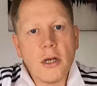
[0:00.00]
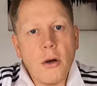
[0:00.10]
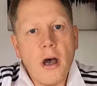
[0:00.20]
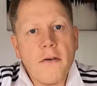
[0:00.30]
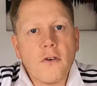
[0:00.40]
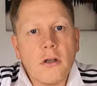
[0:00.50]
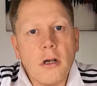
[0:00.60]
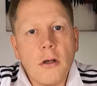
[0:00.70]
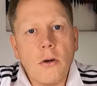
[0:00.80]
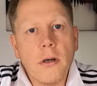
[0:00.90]
So I've
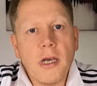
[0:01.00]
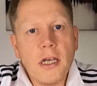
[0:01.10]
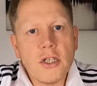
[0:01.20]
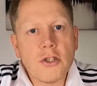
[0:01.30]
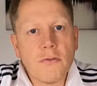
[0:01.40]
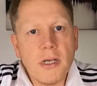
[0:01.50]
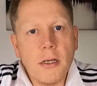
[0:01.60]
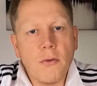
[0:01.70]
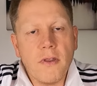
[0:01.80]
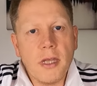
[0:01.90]
got a long
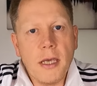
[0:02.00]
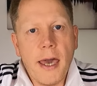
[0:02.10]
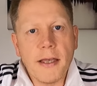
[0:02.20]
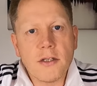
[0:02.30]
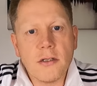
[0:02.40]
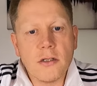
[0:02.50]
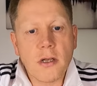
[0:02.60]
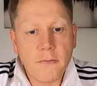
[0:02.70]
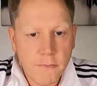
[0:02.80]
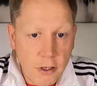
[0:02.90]
history with the
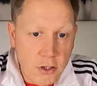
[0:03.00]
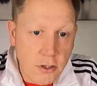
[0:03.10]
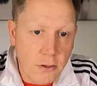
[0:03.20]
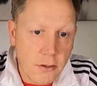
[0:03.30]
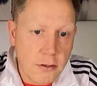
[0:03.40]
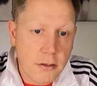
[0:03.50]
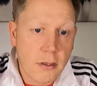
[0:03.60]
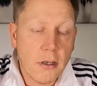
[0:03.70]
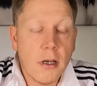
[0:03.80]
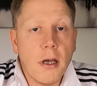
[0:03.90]
Xodus franchise.
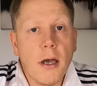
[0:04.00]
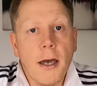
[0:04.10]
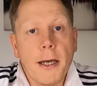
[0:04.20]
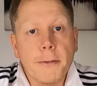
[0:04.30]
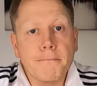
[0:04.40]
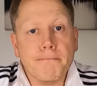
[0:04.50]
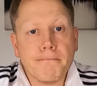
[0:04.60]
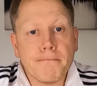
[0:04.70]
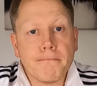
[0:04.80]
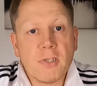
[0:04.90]

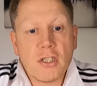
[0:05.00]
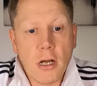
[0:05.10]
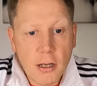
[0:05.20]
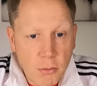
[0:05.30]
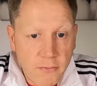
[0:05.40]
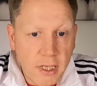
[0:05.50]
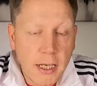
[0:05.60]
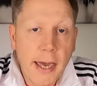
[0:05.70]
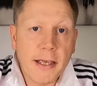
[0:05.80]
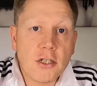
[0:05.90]
Starting with
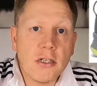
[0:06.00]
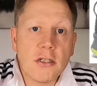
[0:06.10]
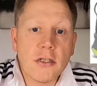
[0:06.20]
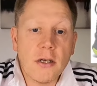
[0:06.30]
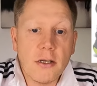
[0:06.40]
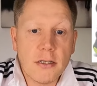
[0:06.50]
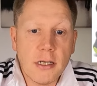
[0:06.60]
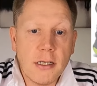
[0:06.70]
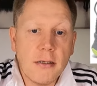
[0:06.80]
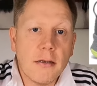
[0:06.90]
the Xodus
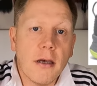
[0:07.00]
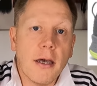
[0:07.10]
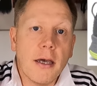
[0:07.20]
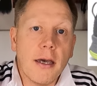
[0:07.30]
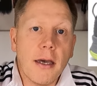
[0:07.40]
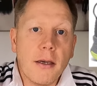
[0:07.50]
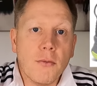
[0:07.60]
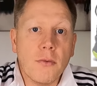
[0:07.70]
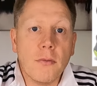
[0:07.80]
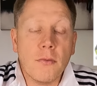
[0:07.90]
13,
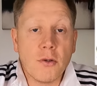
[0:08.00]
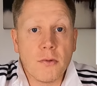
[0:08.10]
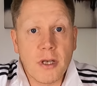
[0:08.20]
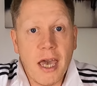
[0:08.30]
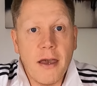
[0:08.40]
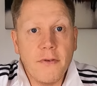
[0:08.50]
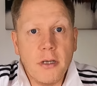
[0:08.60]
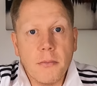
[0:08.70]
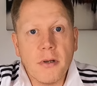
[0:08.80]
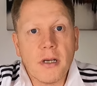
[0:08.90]
which was a
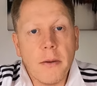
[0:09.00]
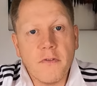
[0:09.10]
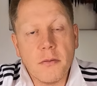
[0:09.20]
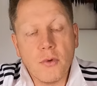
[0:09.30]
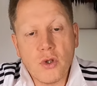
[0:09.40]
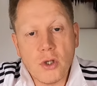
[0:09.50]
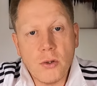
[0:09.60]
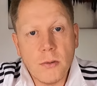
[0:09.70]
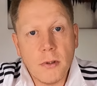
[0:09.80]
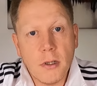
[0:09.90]
heavy but comfortable
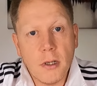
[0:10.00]
shoe,